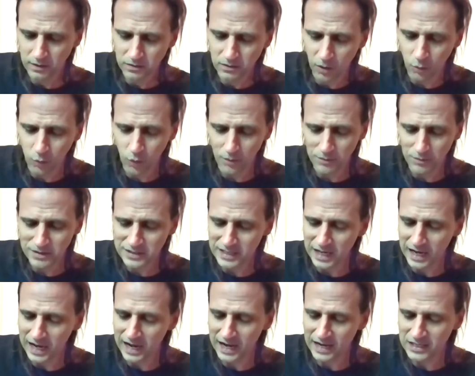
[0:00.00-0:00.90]
The woman's
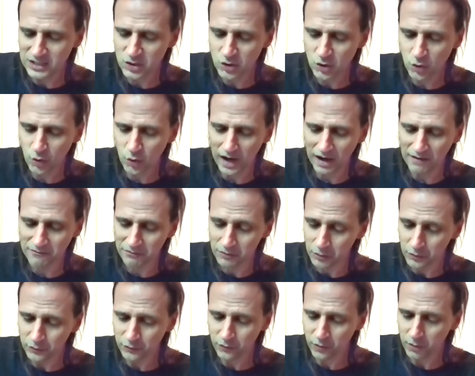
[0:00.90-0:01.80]
eyes
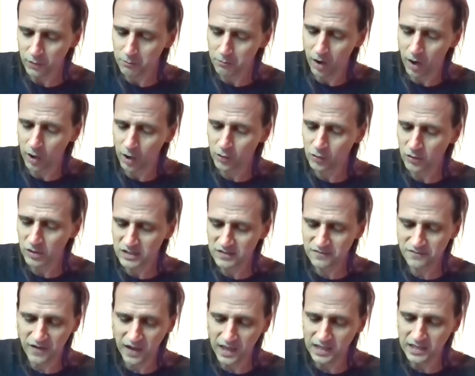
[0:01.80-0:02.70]
traveled from
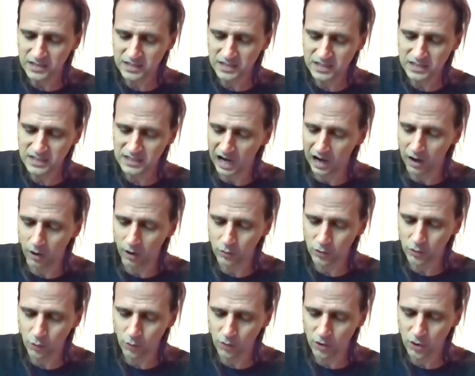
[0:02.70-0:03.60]
Margaret's face
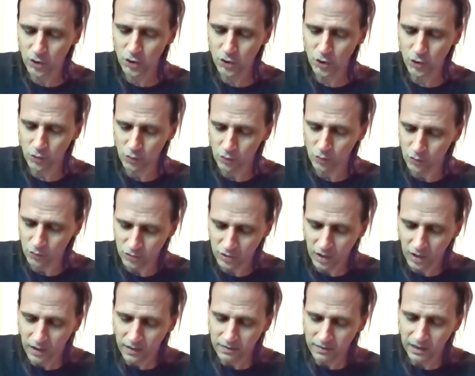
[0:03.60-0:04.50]
down to her
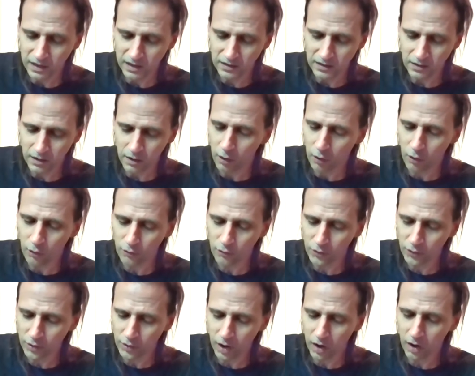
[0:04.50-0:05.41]
shoes, then
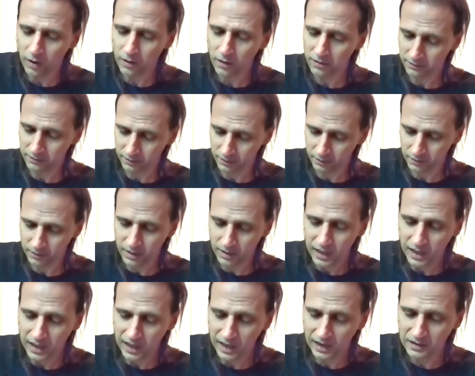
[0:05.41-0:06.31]
over Arthur,
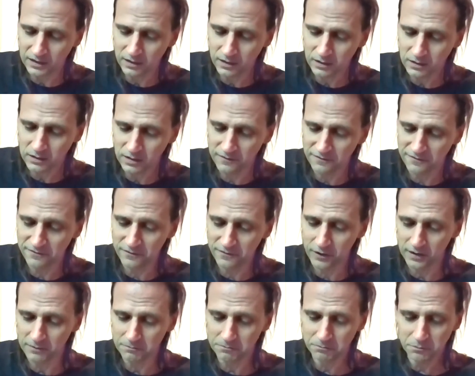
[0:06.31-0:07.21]
head to
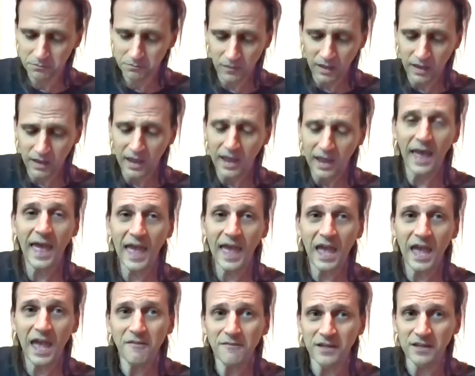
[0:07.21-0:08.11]
foot.
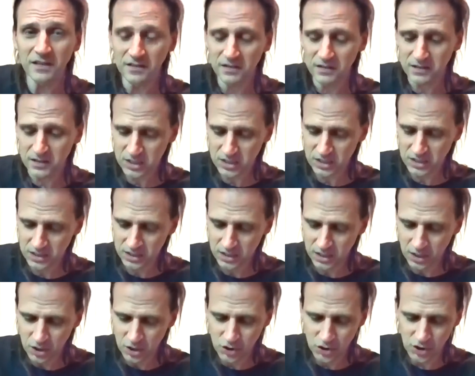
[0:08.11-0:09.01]
Heavens!
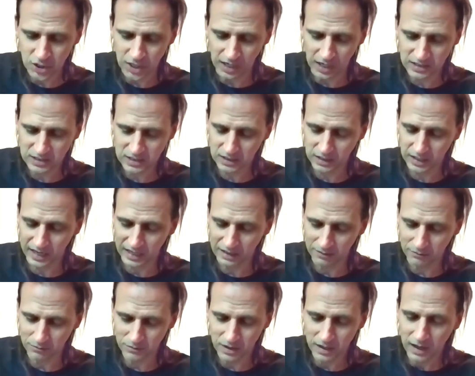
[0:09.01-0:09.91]
She
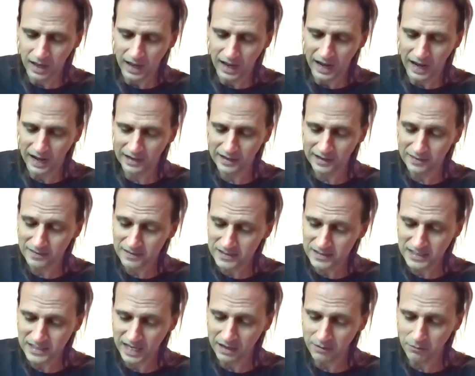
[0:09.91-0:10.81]
exclaimed, and in the
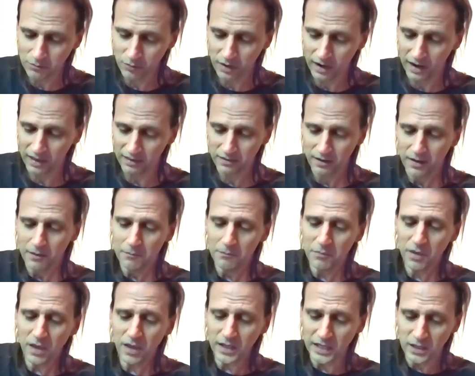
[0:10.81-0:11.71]
same breath,
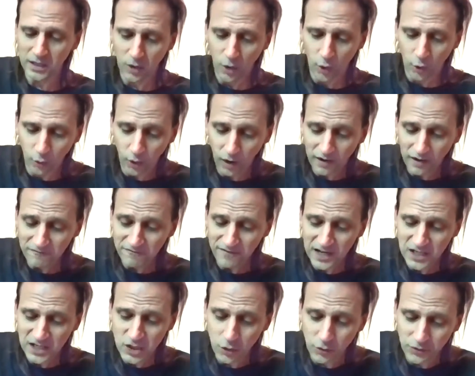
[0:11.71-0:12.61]
Billy, run
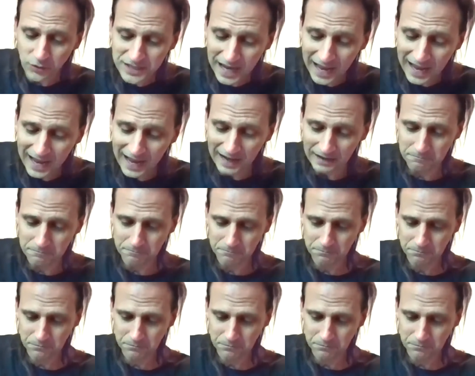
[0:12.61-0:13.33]
fetch your dad.